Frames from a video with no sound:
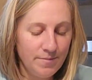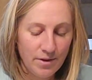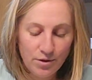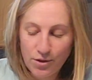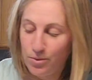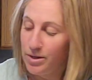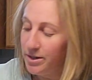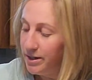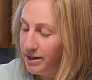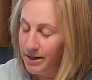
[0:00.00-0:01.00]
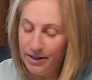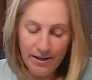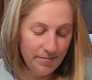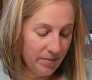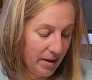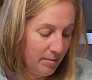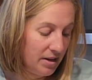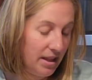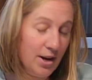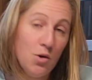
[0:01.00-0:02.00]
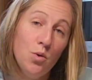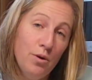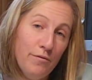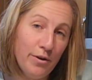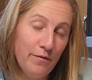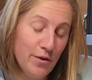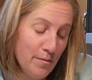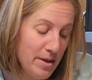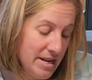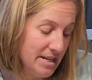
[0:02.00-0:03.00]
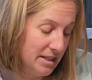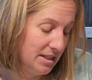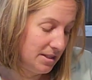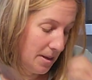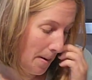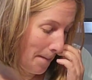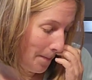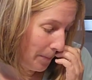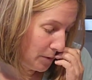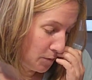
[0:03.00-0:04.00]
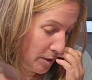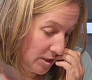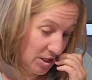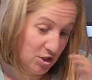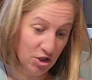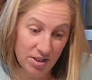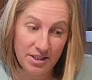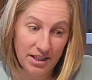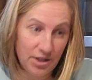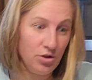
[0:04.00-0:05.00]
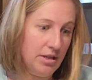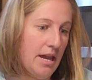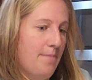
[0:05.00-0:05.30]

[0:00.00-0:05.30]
Smells so good. I'm gonna let it cool for a few minutes just because it just literally